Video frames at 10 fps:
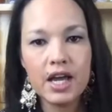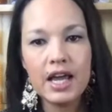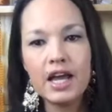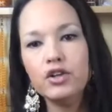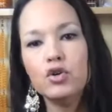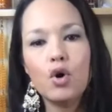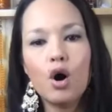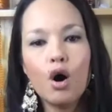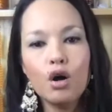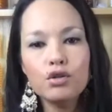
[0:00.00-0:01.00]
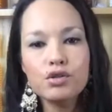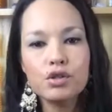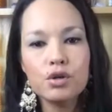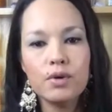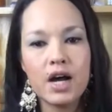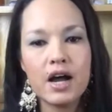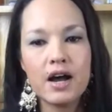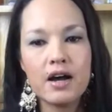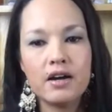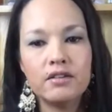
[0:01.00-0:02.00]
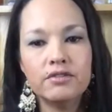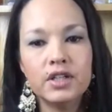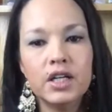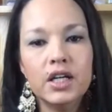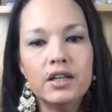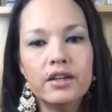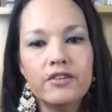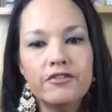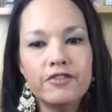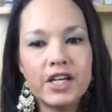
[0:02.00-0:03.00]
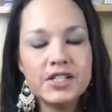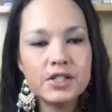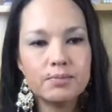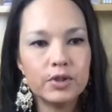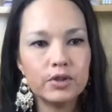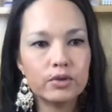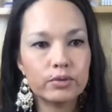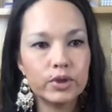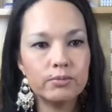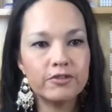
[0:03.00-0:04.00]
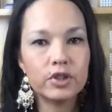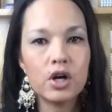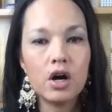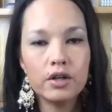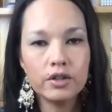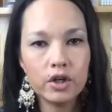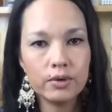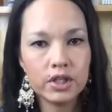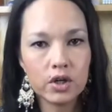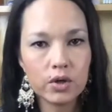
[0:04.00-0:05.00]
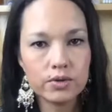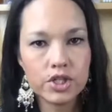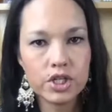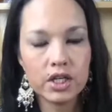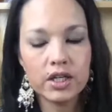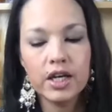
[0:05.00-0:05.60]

And you also have the Facebook group for ongoing coaching.